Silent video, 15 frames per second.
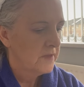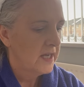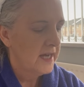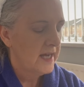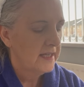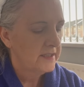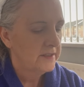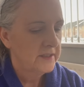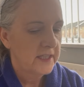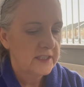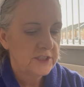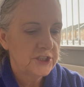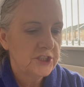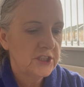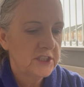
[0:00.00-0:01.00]
And then
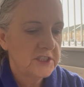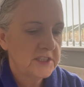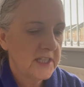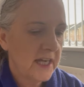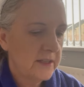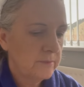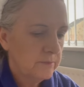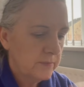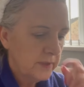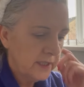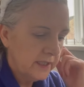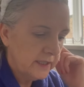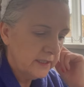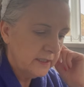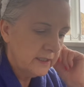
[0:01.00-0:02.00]
she sent
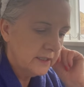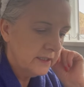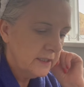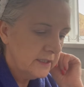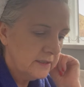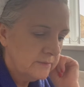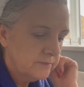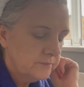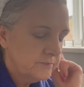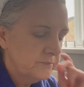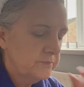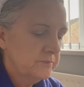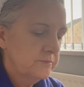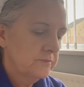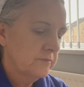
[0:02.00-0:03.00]
me
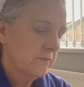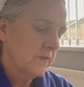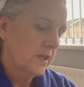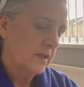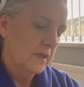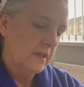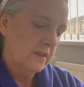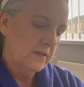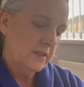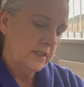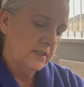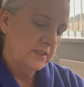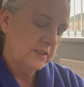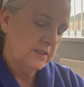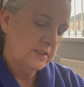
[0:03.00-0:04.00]
um,
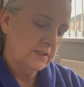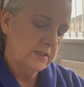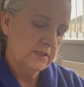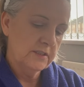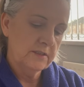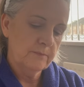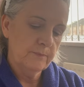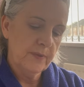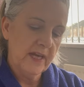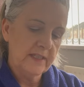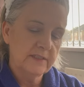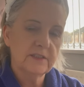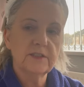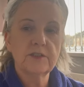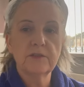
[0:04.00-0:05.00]
this
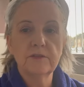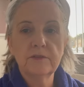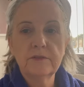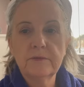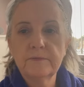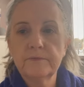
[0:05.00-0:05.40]
pencil.